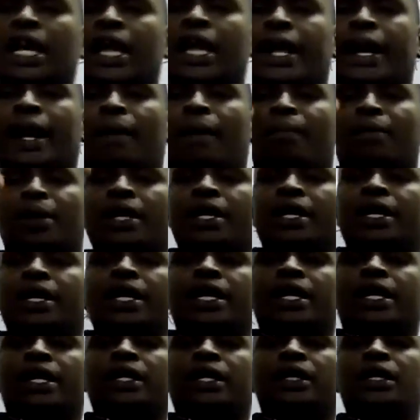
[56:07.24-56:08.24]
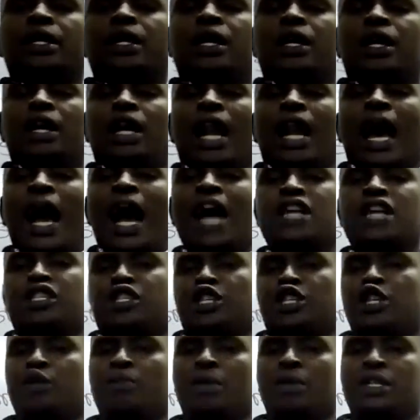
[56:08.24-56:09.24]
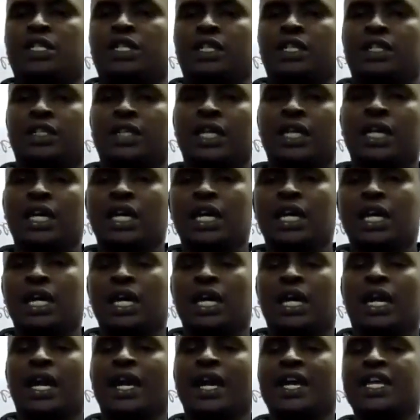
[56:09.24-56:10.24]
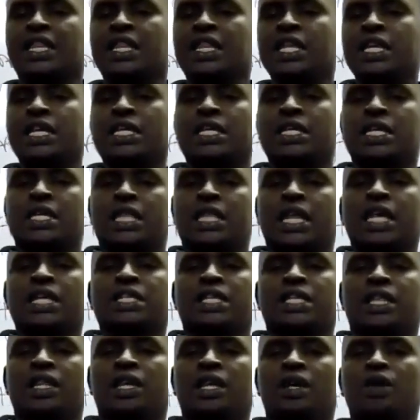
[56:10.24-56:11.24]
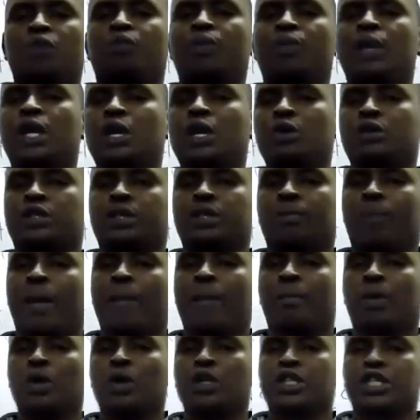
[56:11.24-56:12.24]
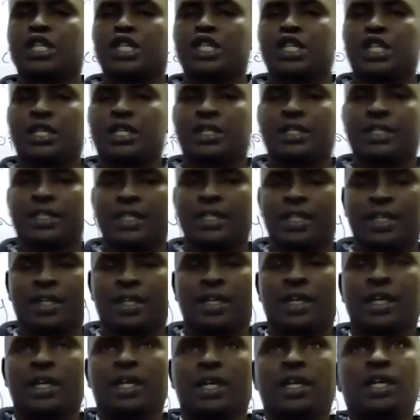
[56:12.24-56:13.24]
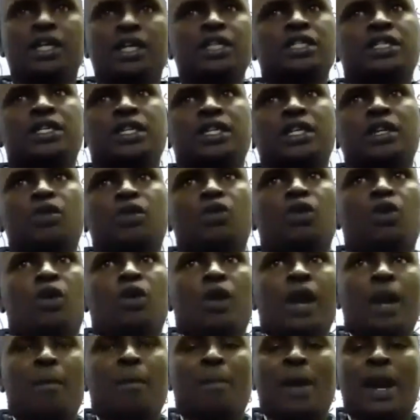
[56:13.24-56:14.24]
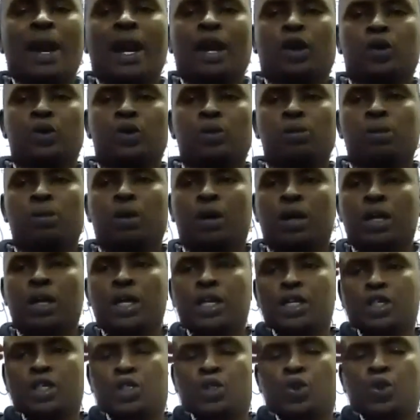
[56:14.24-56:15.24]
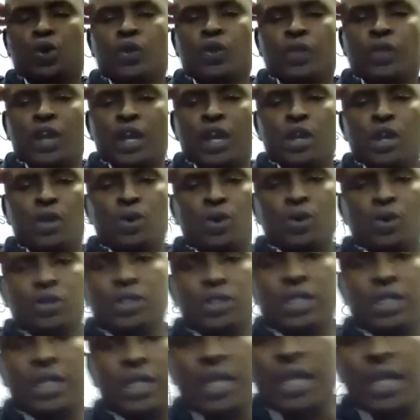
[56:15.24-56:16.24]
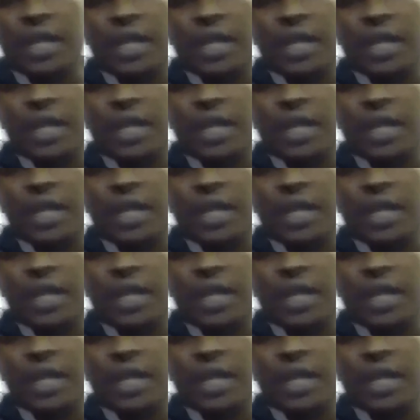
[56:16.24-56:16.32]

in printing large images, like these things being used by politicians. Easy, unaona pana kubwa, so they use